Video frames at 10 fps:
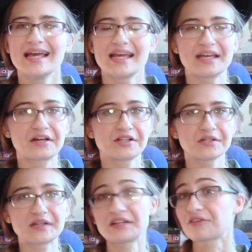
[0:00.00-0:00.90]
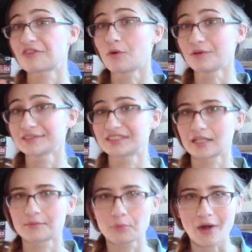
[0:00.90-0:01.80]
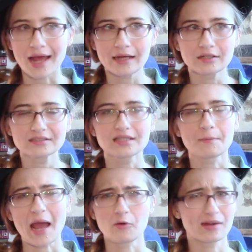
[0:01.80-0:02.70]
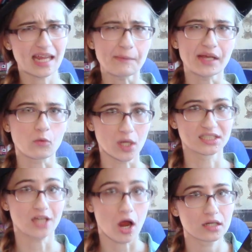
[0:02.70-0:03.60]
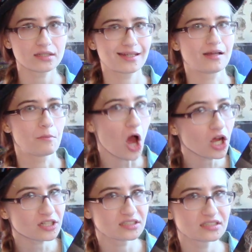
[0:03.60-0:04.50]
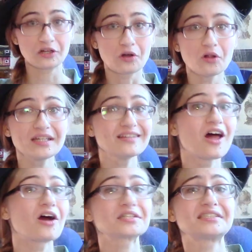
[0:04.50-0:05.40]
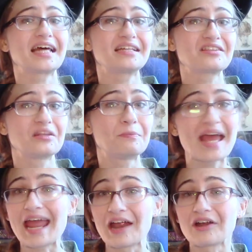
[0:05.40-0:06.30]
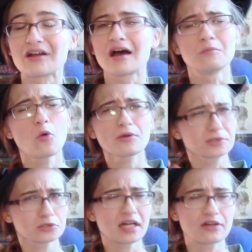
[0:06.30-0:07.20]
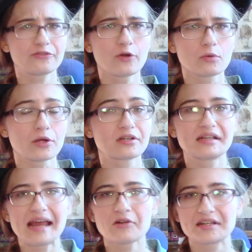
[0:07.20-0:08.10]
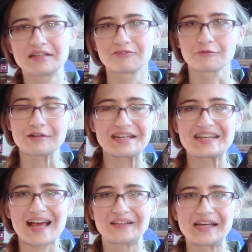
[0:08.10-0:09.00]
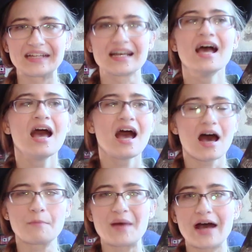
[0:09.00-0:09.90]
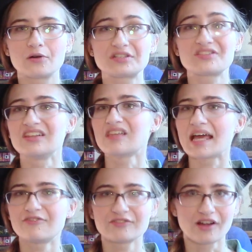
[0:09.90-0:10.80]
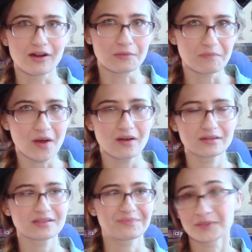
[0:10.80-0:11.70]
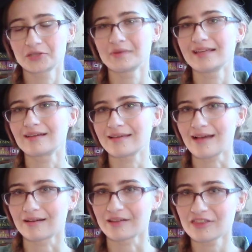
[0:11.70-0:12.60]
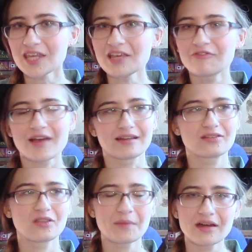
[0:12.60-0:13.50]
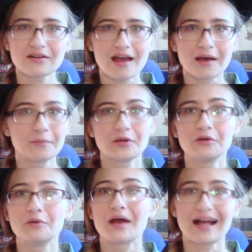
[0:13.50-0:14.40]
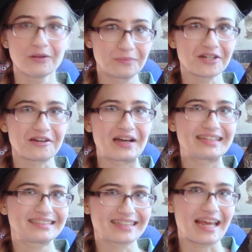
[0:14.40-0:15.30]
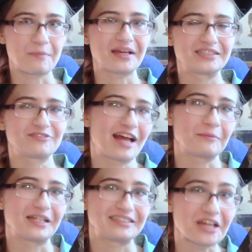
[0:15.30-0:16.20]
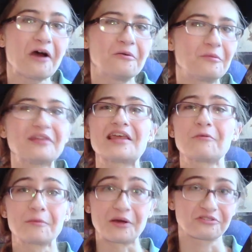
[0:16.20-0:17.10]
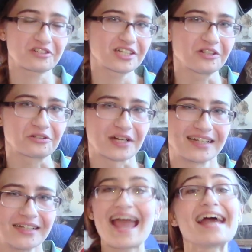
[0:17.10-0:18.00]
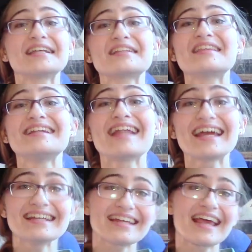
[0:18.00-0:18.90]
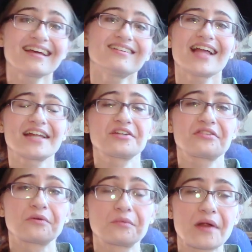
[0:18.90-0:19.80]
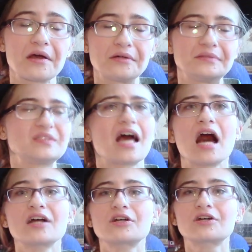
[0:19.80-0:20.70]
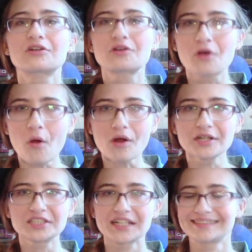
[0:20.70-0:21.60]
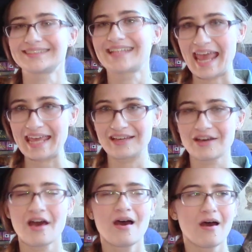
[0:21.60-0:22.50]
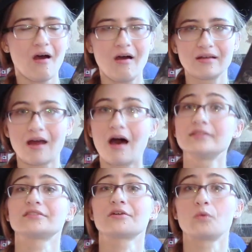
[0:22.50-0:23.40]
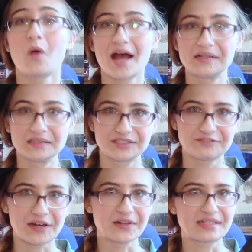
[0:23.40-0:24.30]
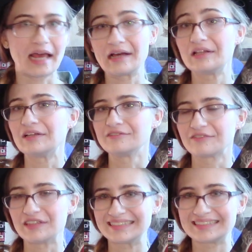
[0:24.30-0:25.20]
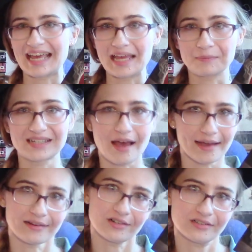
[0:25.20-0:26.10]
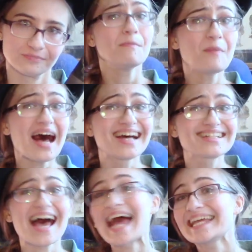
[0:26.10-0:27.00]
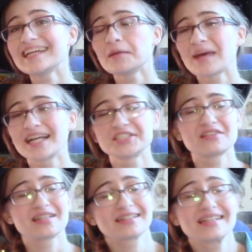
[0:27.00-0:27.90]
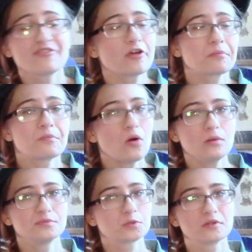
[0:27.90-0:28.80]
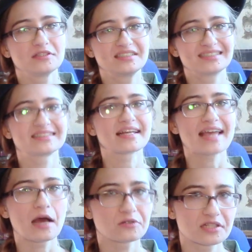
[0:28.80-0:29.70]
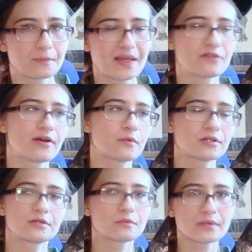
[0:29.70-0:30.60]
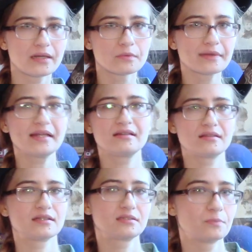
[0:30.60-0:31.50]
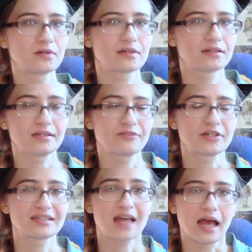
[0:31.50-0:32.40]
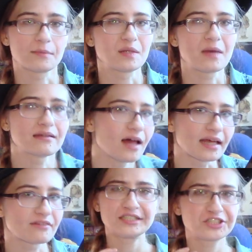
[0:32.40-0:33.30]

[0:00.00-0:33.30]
included Thorns and Briars, about keeping one's heart in a box, Goldilocks and the Bear, a more straightforward narrative retelling about the lifelong bond between a young thief and the bear cub who helped her escape his family's home when they were both children, and The Nightingale and the Rose, a gorgeous take on Oscar Wilde's fairy tale of the same title. But I can imagine that different poems would stick out to me if I were to reread this book at a different time in my life,